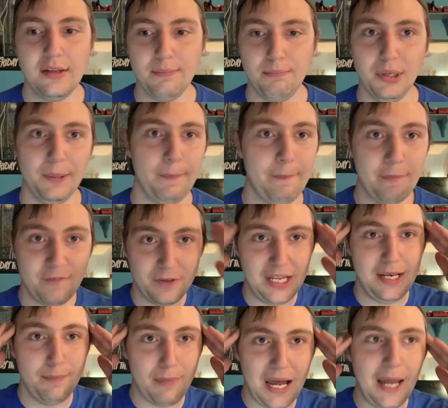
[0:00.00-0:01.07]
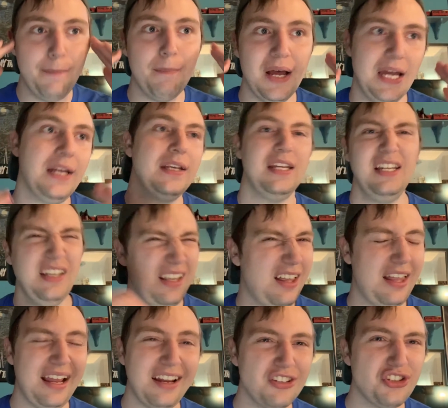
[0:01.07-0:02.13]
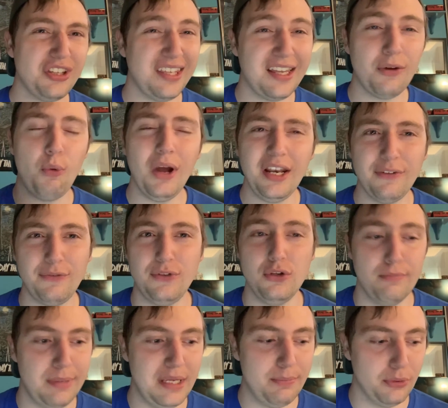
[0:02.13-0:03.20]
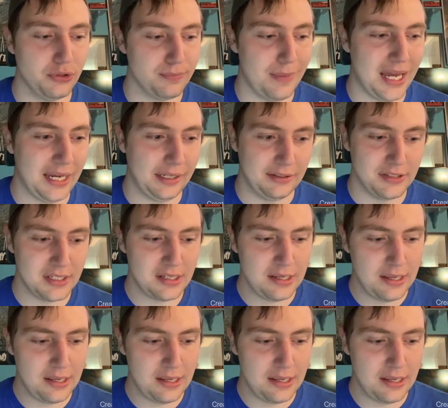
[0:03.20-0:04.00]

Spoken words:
but in my mind, and actually quite a few people's minds,